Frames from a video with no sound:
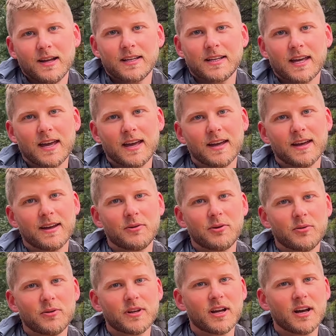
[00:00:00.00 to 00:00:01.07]
Okay, we
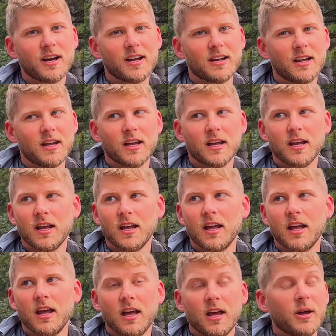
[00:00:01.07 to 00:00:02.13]
went on
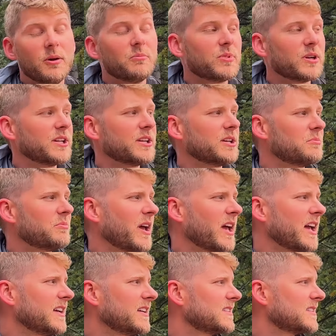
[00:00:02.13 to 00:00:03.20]
pretty good
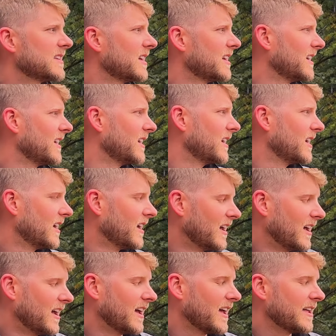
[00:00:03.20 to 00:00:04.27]
pace
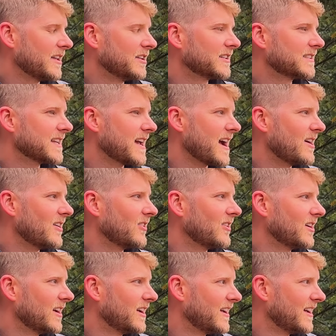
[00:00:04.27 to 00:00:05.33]
I looked out
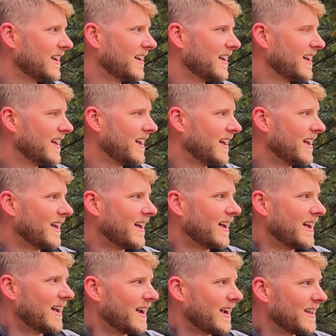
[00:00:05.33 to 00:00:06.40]

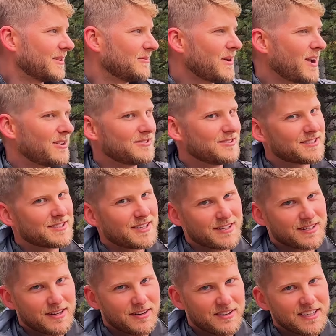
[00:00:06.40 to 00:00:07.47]
and the mountains started
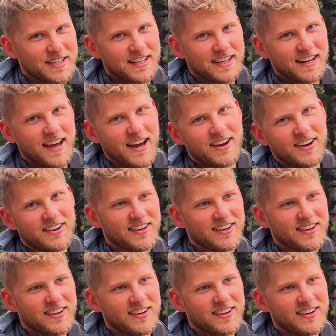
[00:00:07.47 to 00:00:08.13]
going in and out.